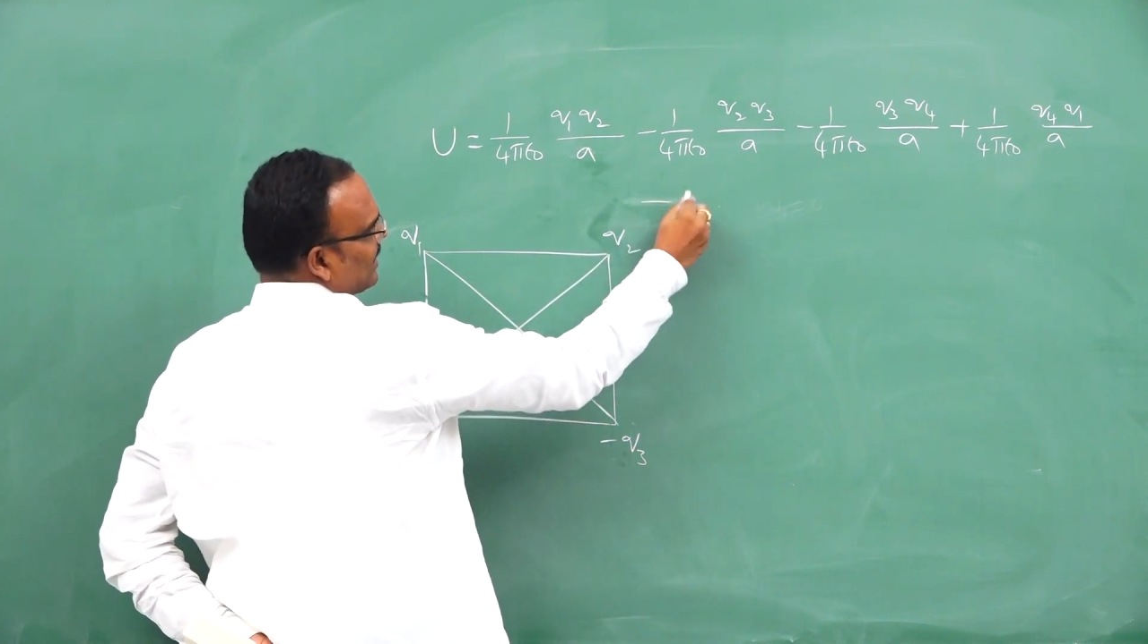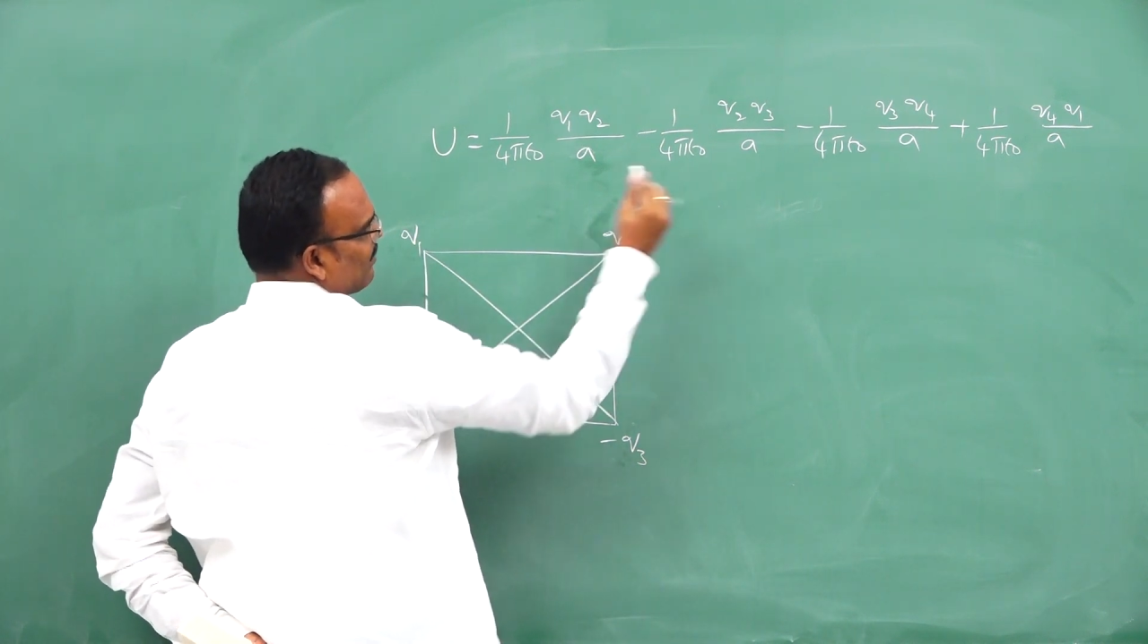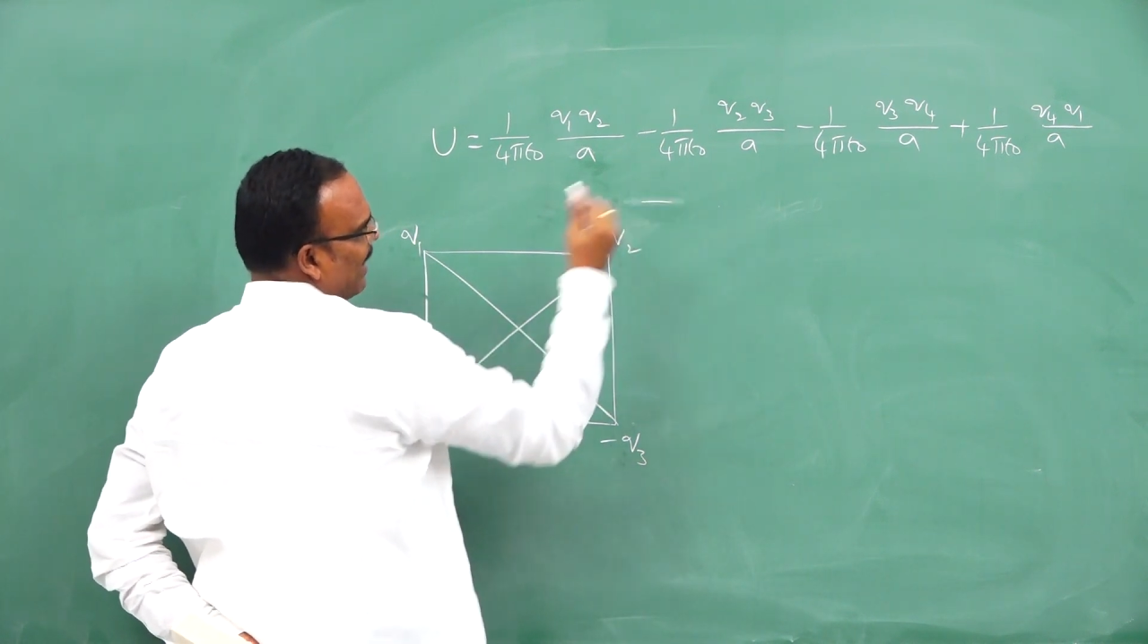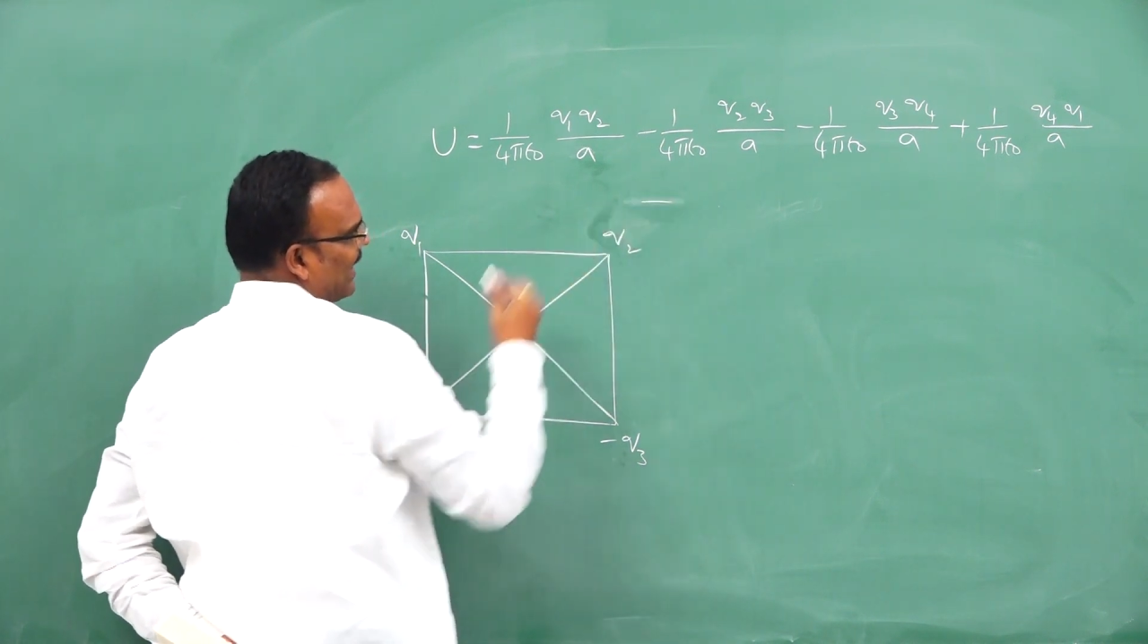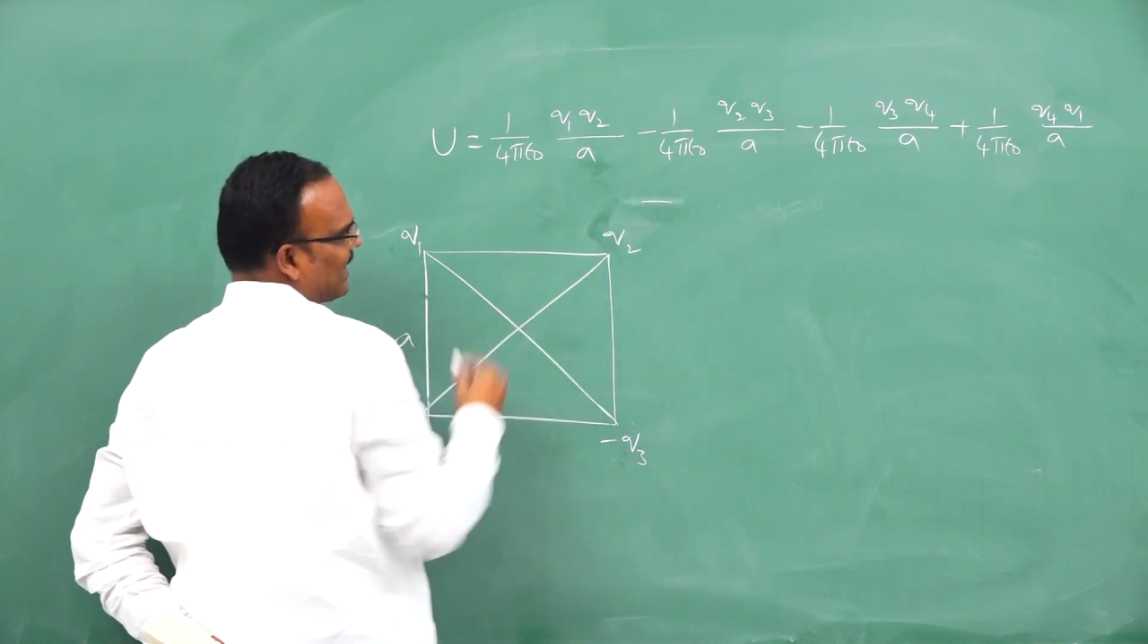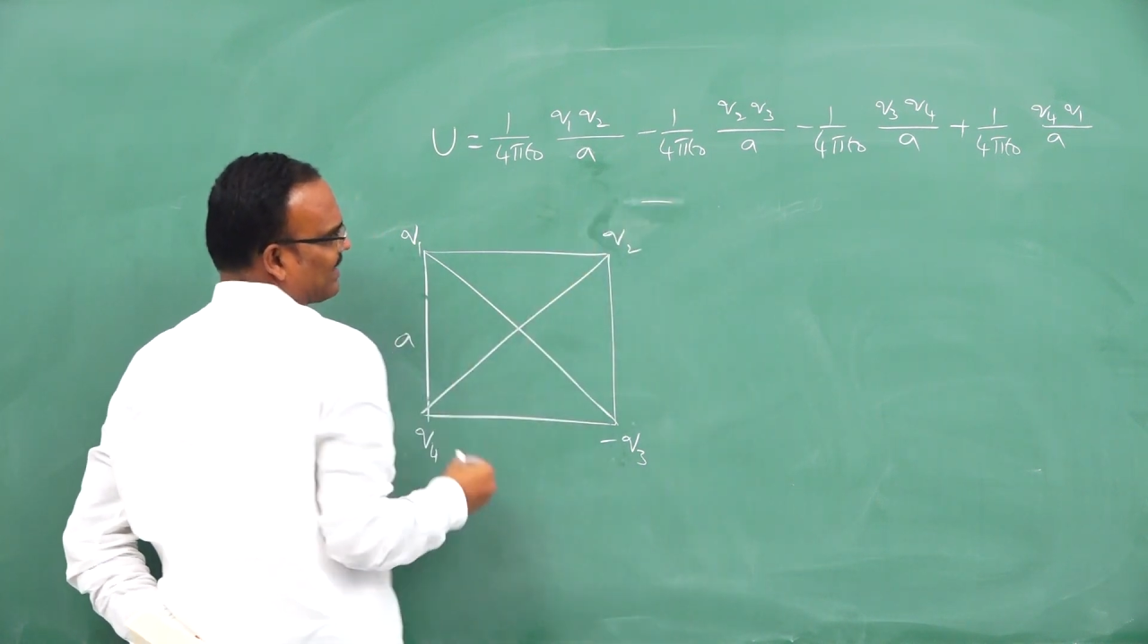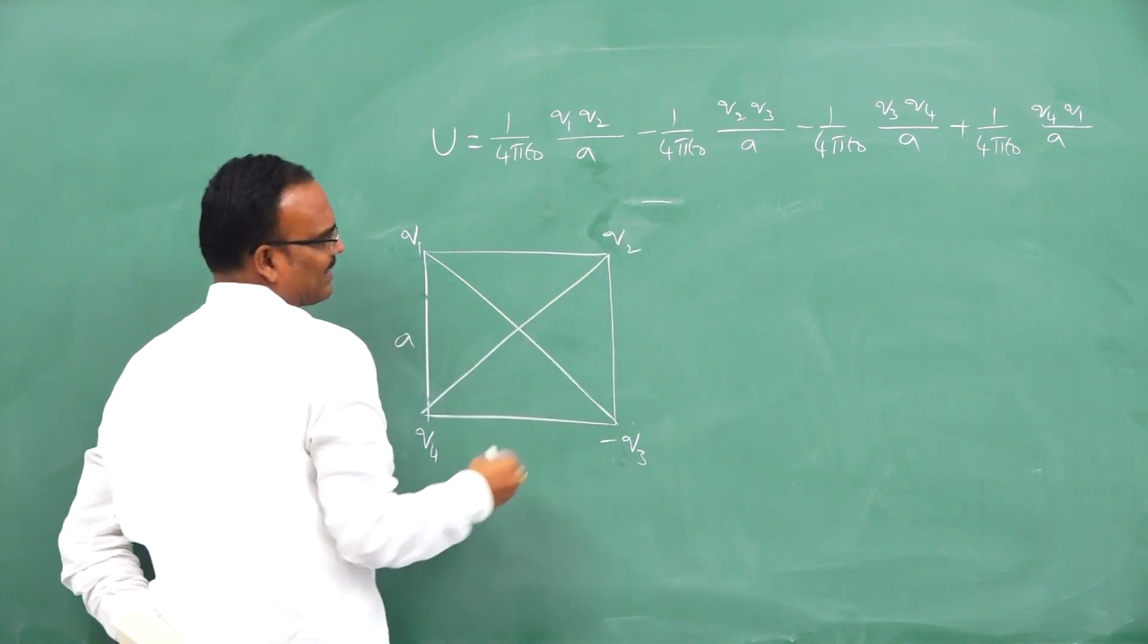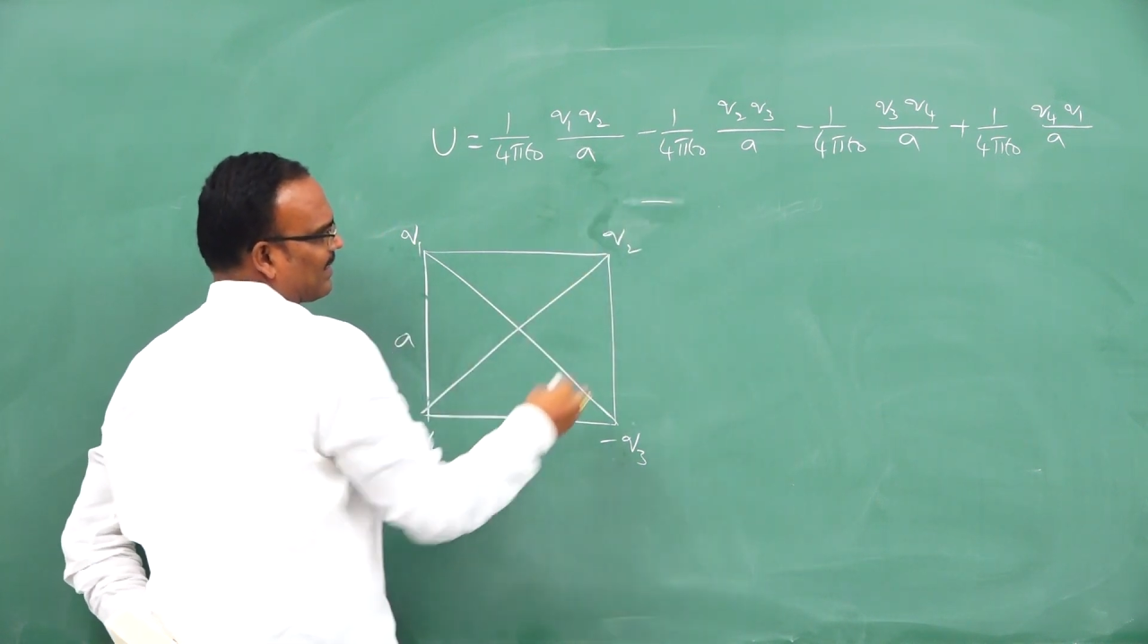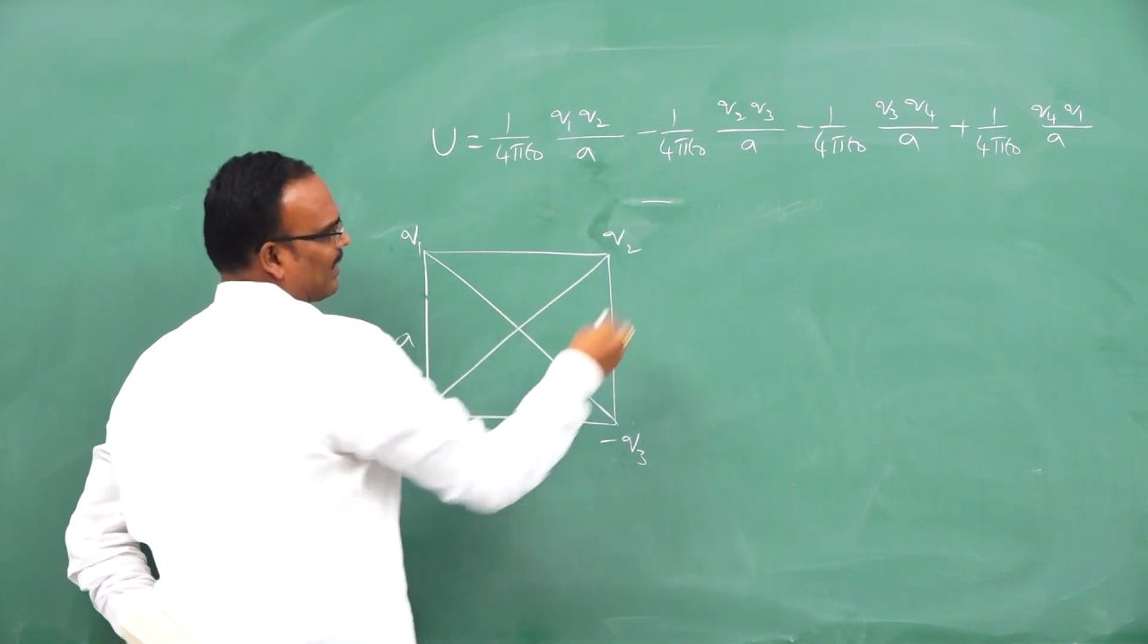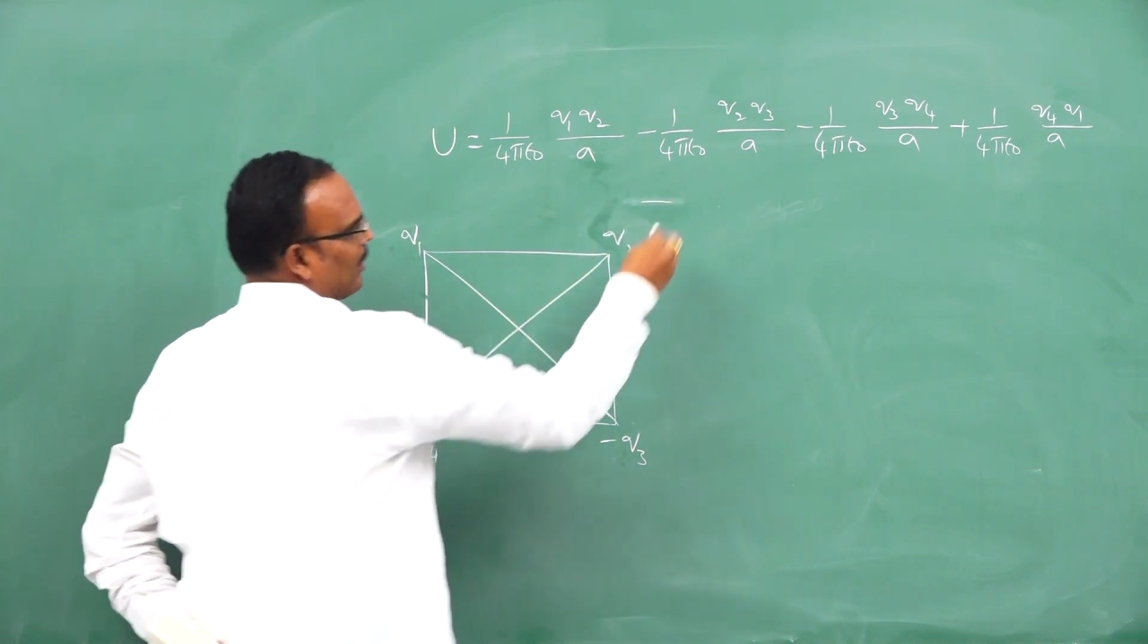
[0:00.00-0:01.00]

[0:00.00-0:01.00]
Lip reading: is minus.